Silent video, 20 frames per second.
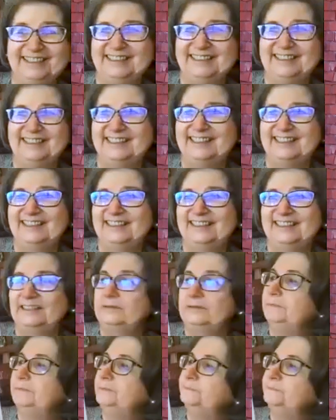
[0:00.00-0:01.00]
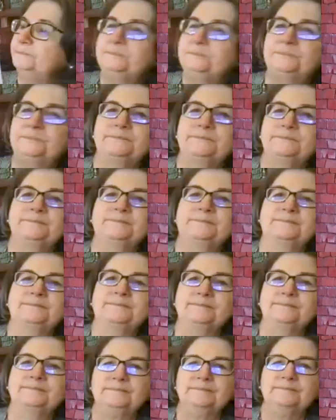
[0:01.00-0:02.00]

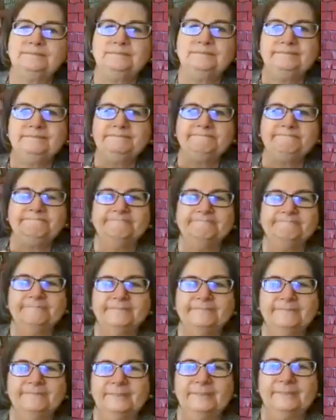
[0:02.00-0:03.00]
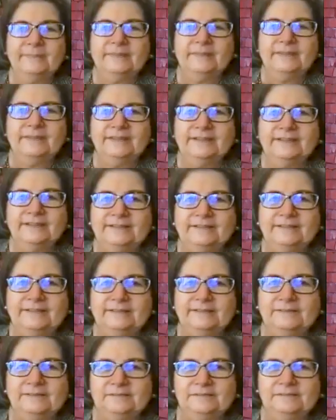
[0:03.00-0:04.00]

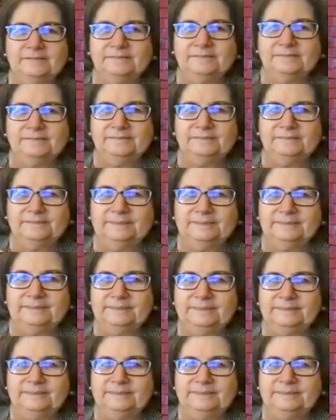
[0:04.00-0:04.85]
The person shown says nothing.